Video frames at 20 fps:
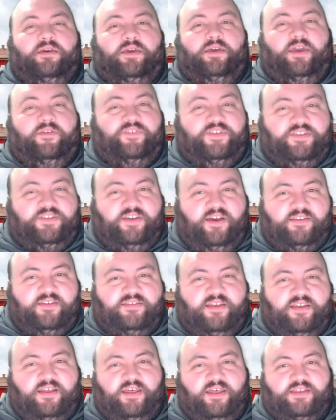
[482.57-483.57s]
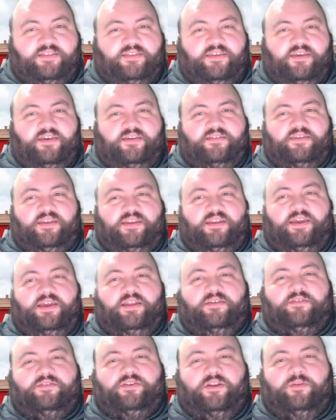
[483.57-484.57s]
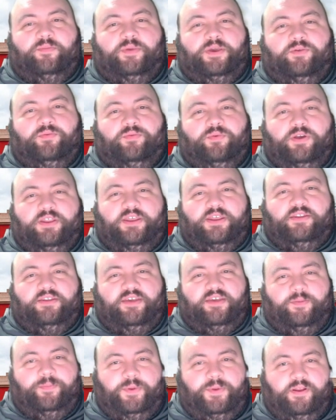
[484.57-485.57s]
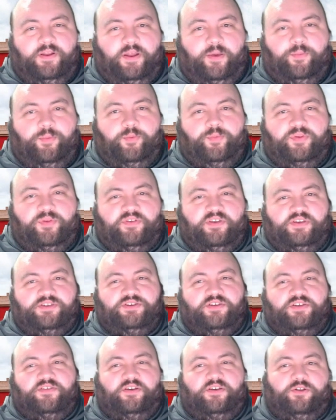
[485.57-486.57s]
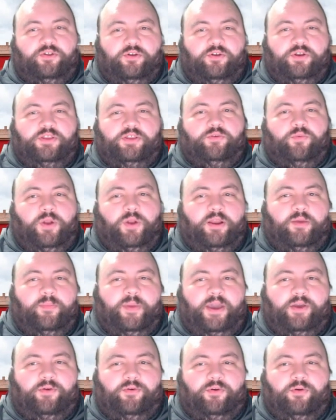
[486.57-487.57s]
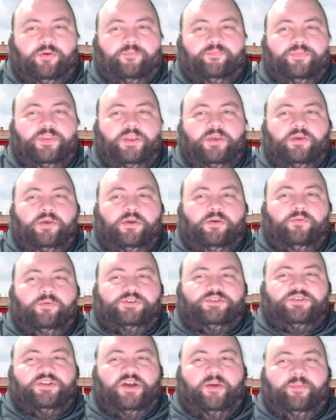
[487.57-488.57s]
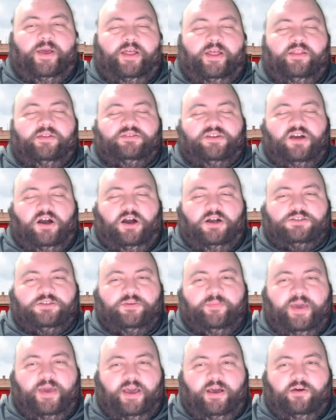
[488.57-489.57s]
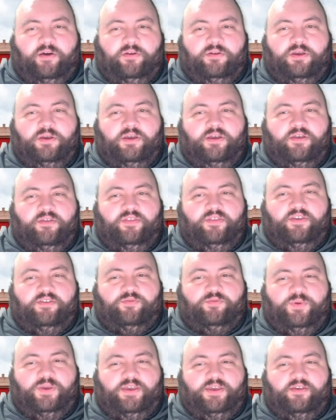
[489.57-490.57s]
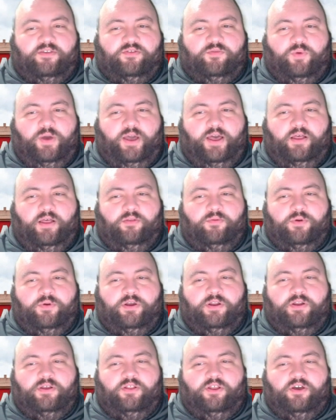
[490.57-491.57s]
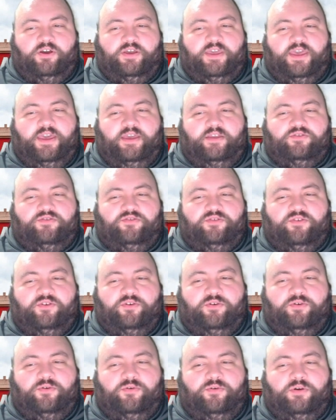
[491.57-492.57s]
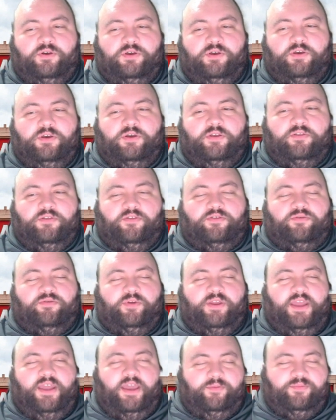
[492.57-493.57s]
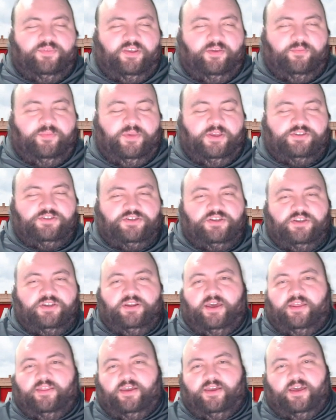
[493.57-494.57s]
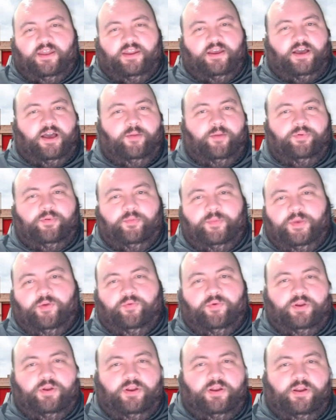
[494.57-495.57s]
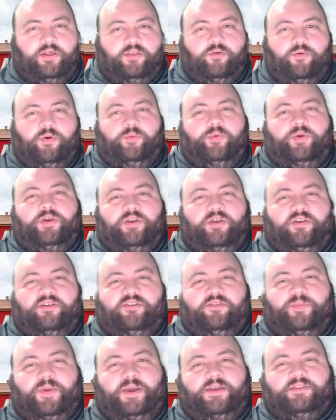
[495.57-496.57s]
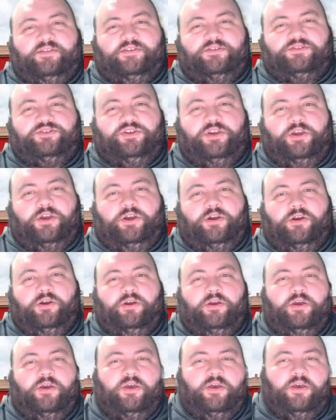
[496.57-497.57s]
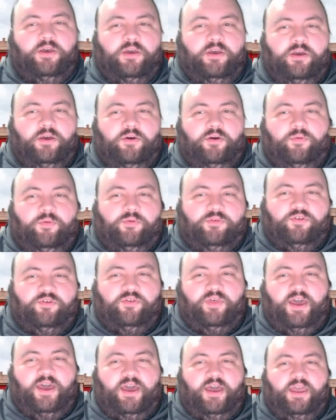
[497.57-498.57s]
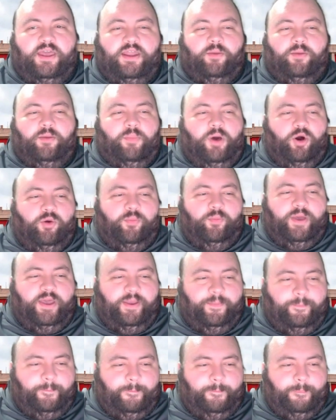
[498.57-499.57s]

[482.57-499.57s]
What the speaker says: If it does stay like this, Indiana is going to be really deep in a number of positions, including the running back room, which Tom Allen talked about this week as well. We're going to look into the three names he mentioned, how they kind of complement one another, what we could expect this year. We'll do that in a moment.